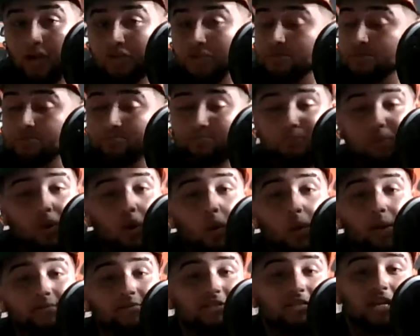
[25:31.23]
And Burrow
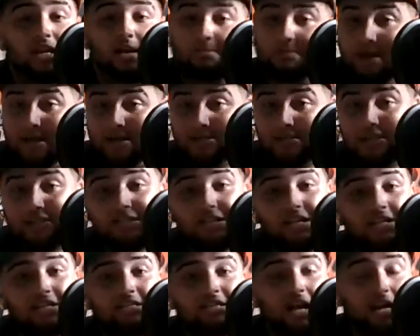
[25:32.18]
even said it best. It's an
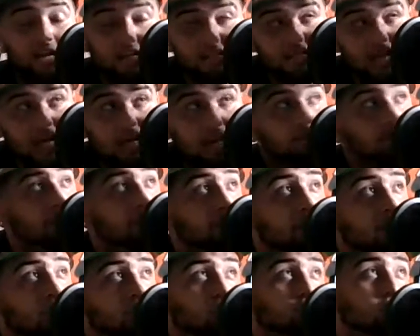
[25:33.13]
exciting time to be a
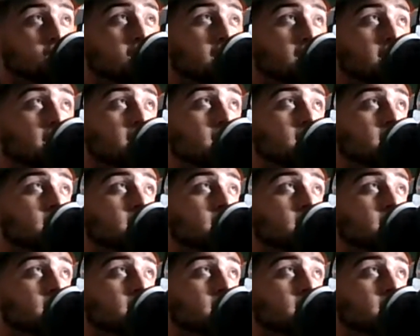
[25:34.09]
Bengals fan.